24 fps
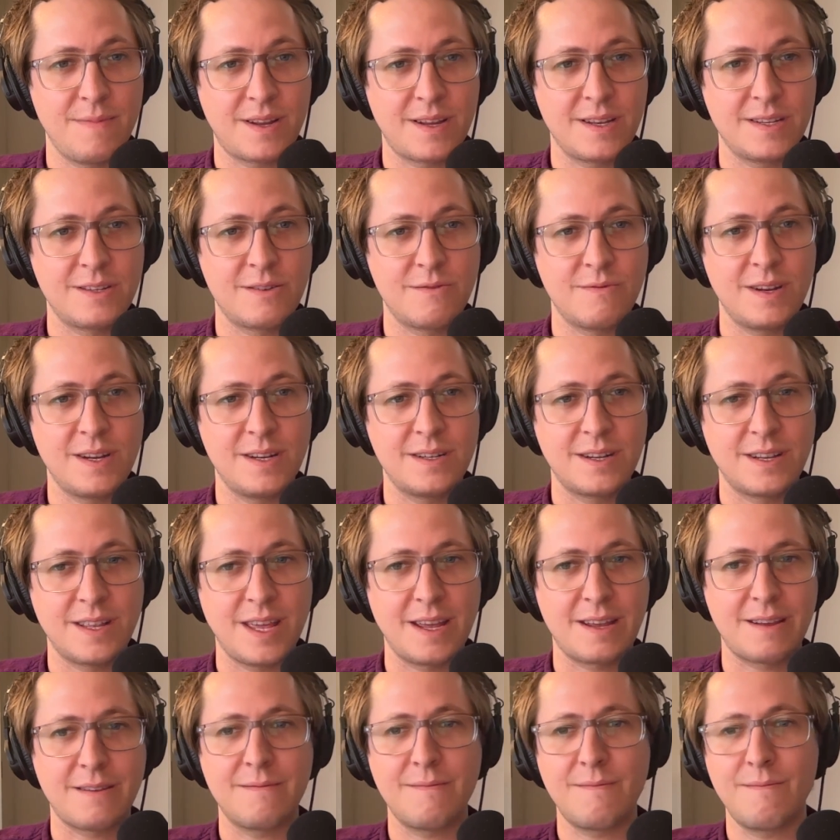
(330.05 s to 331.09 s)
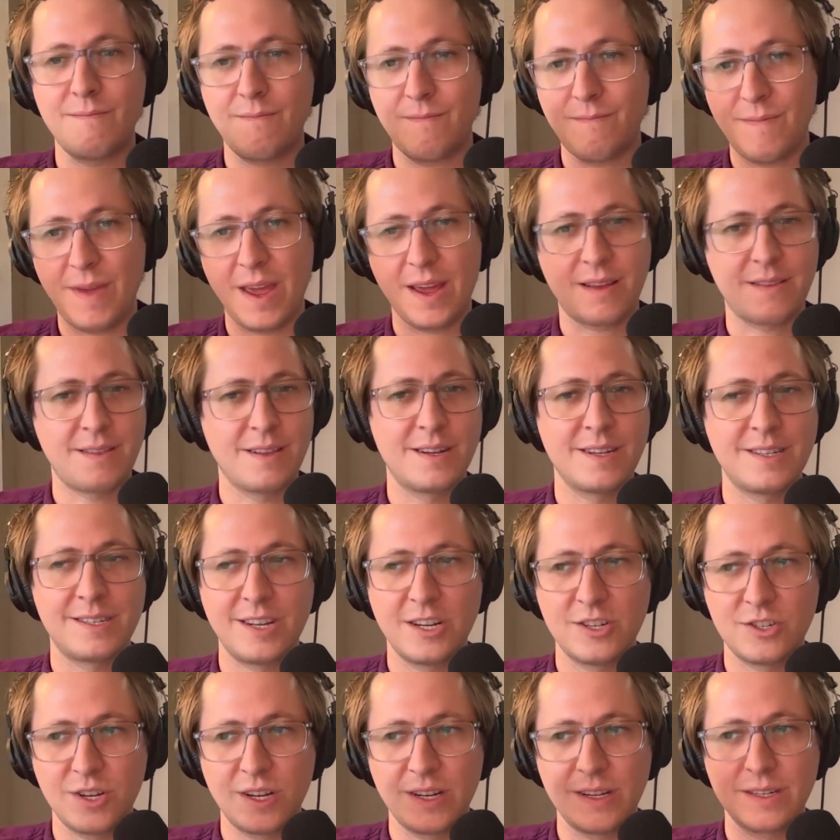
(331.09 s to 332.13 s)
Because you need to like make the
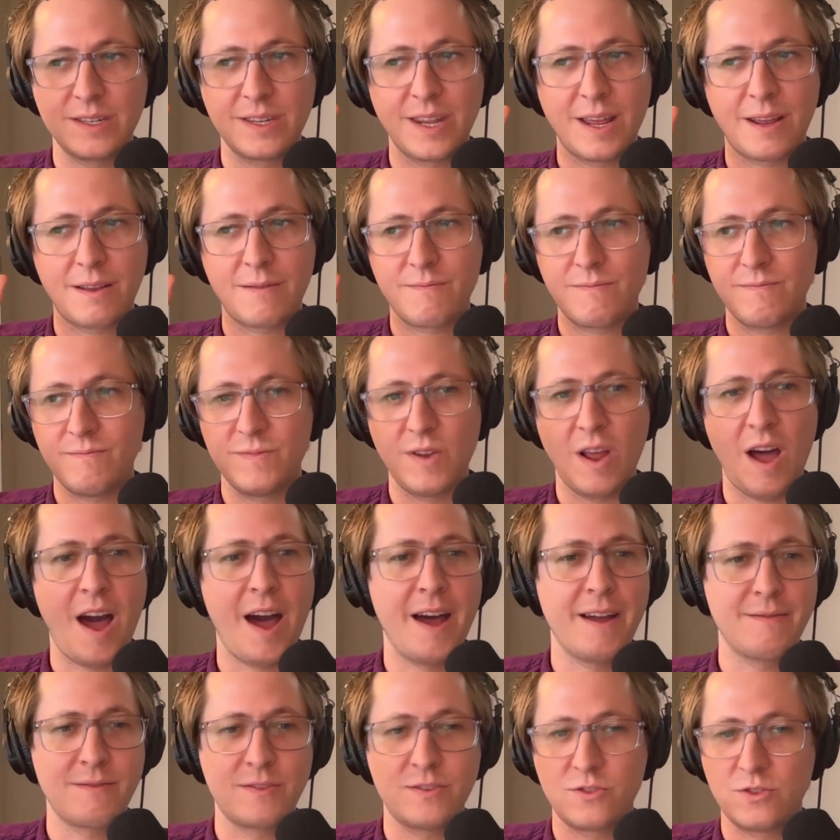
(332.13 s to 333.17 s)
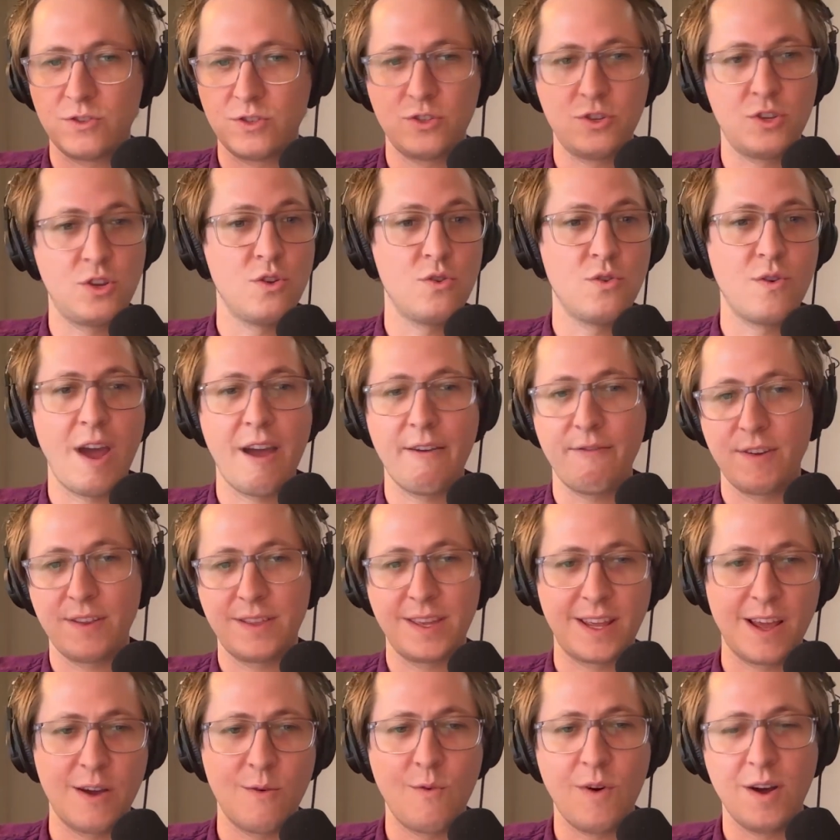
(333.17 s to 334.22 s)
decisions, like not do
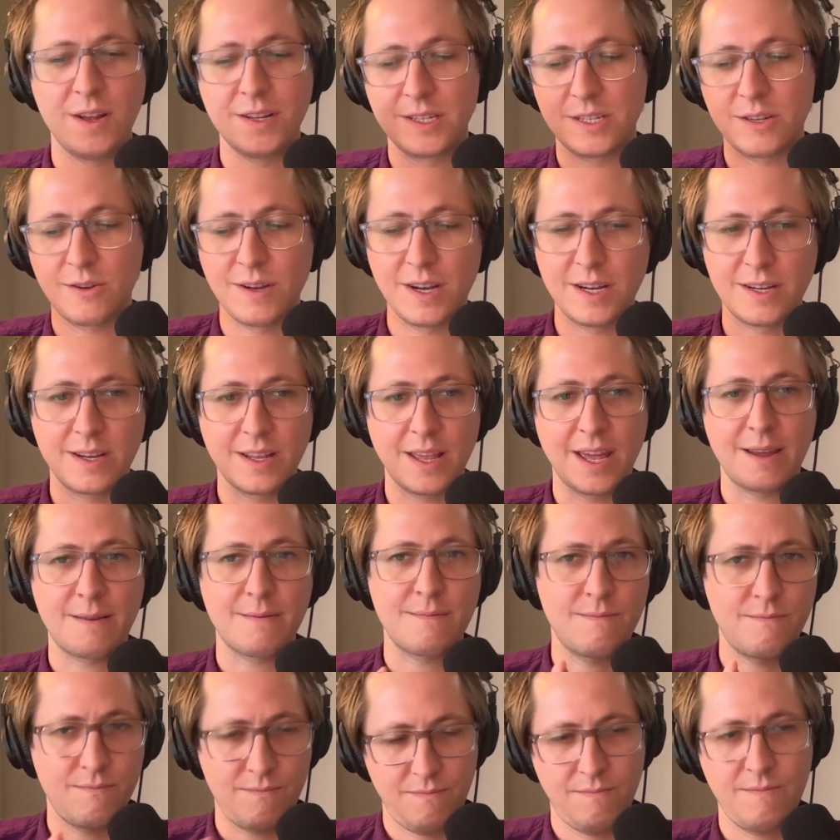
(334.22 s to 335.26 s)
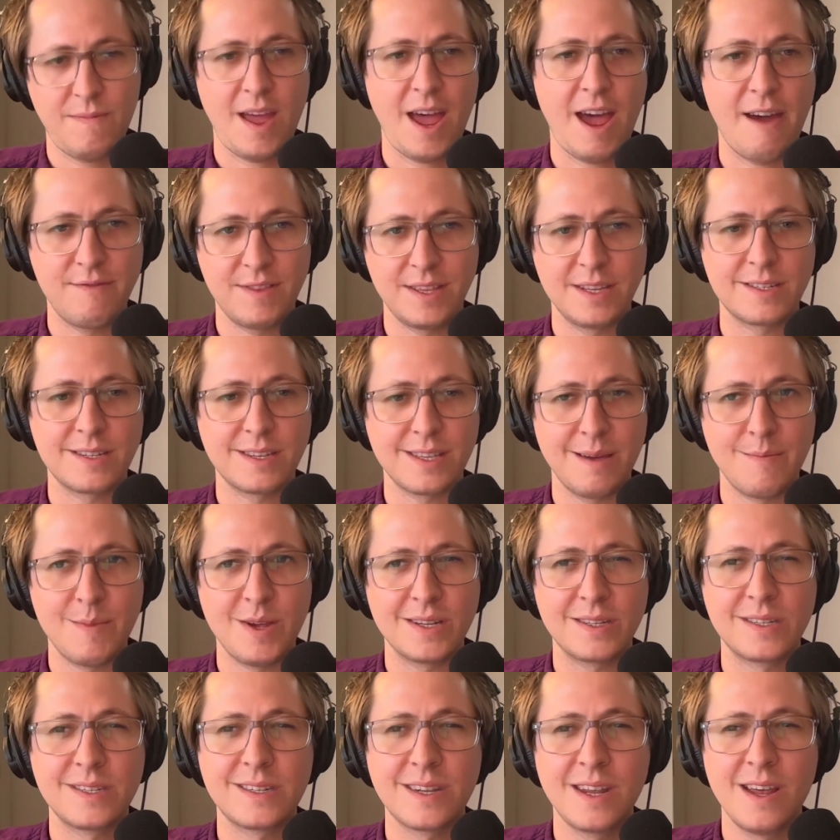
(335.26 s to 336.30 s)
everything at once. You need to like have these
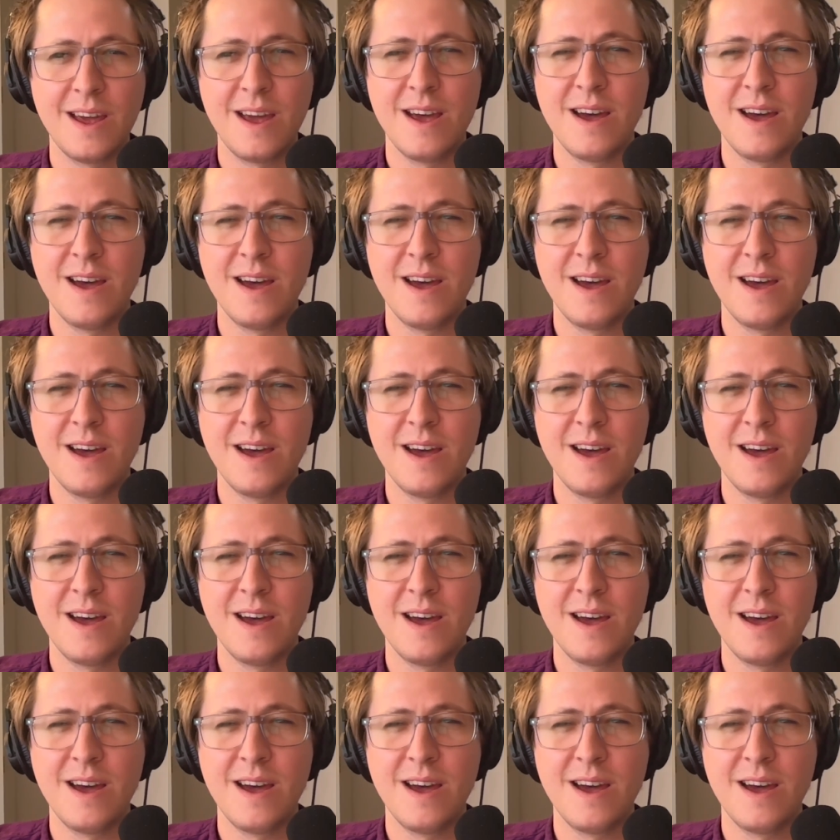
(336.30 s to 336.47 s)
limits.